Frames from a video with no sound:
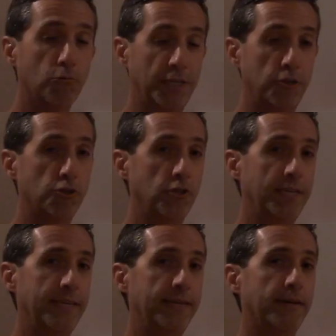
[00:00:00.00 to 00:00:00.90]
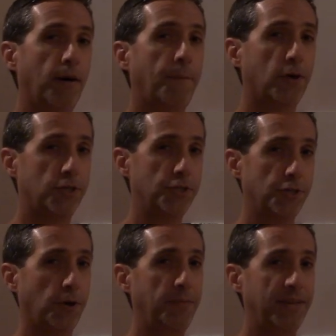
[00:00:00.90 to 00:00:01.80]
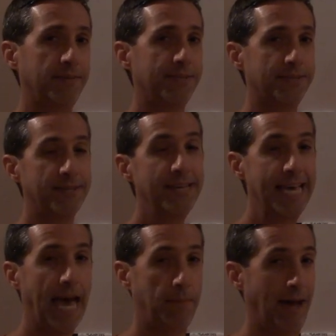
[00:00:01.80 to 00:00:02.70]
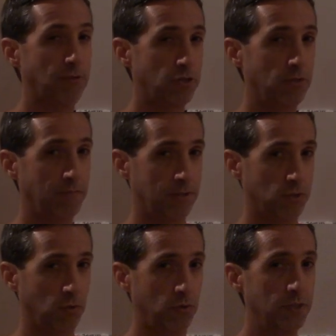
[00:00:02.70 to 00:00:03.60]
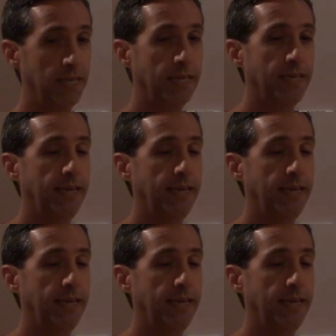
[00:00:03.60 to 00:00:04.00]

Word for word: We usually purchase our piglets at about 2 months old